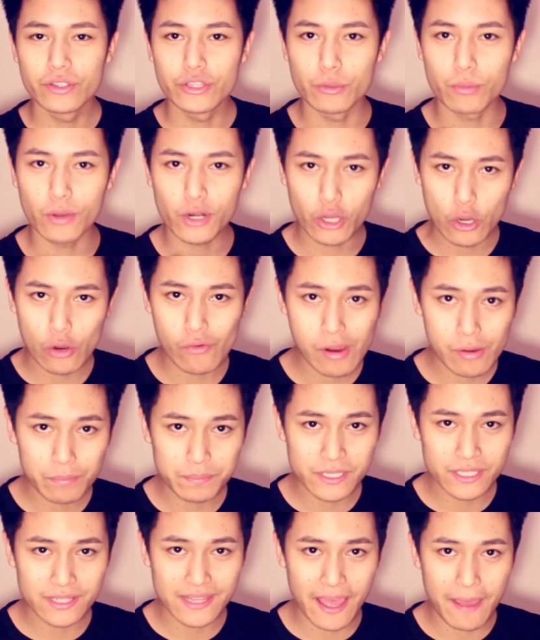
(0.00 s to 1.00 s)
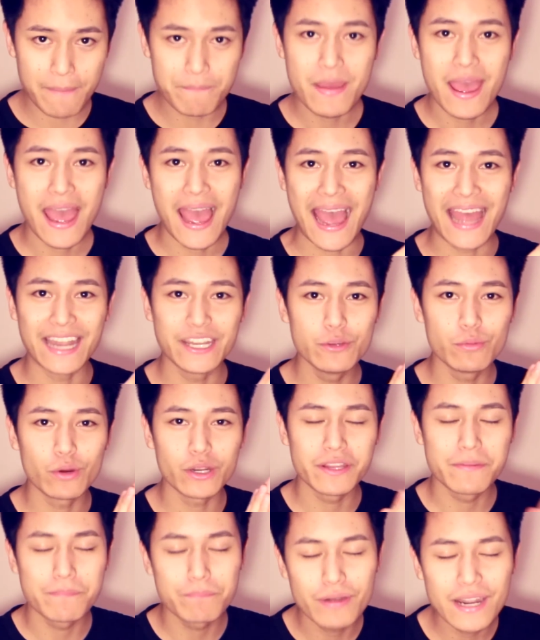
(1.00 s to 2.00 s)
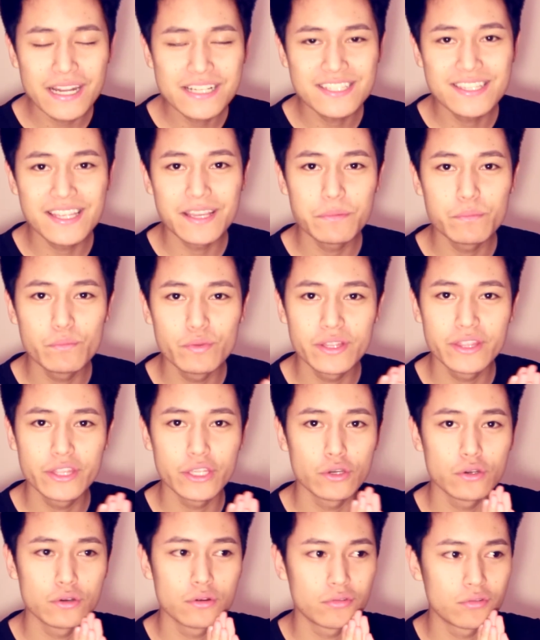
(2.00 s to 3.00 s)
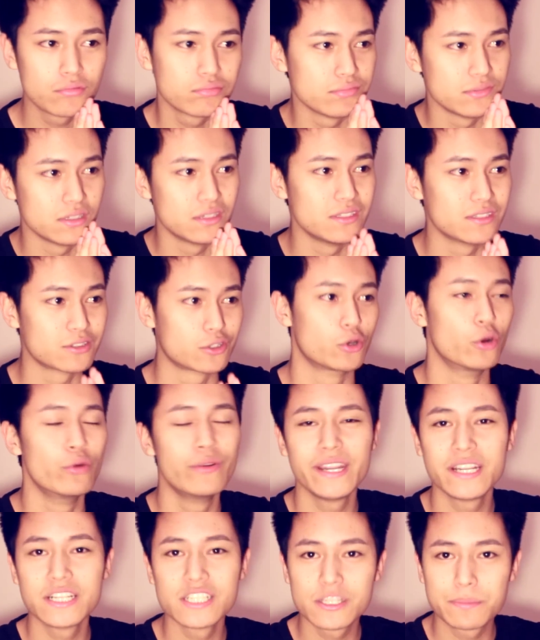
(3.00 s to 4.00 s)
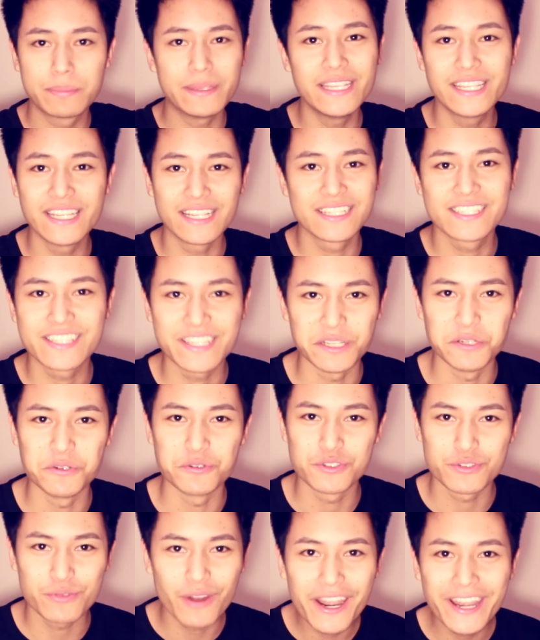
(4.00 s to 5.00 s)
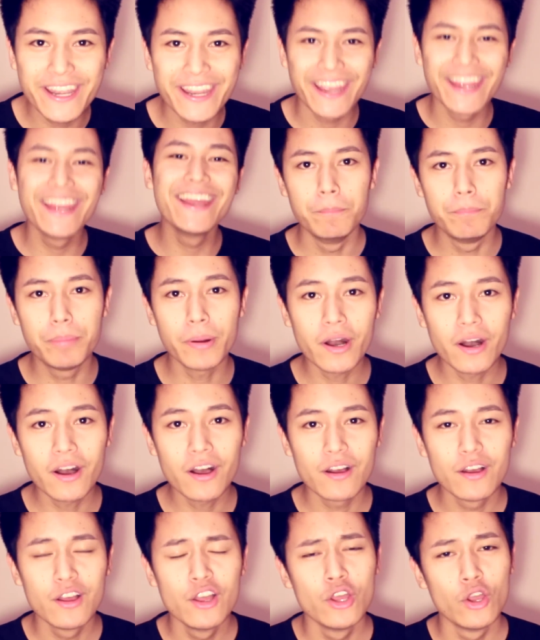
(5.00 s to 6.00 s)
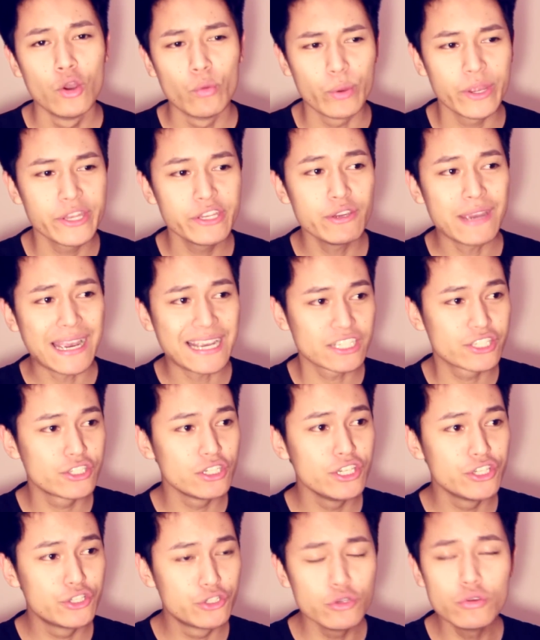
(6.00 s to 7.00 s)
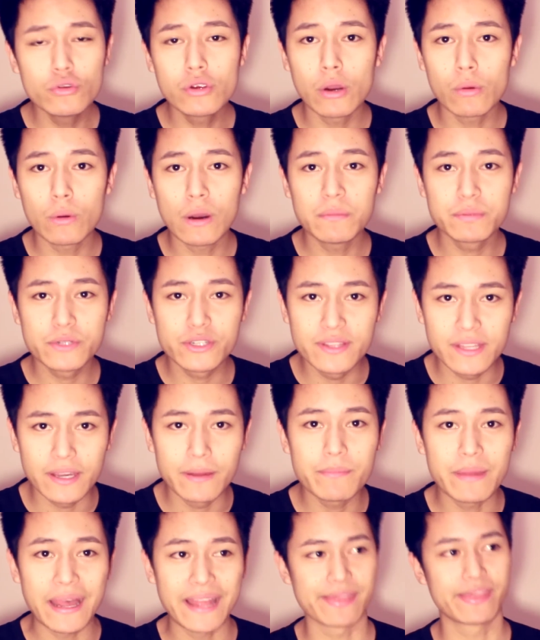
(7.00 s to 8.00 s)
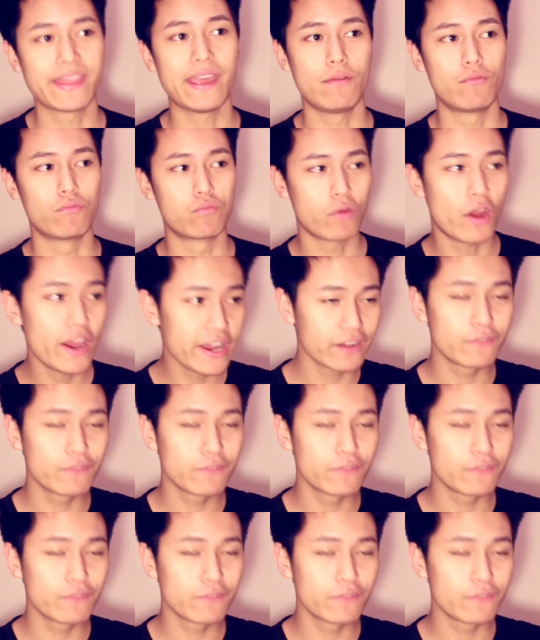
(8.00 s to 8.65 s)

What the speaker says: You want to go up to them and you want to impress them with your Korean speaking skills, right? But when you actually do go up to them and they're right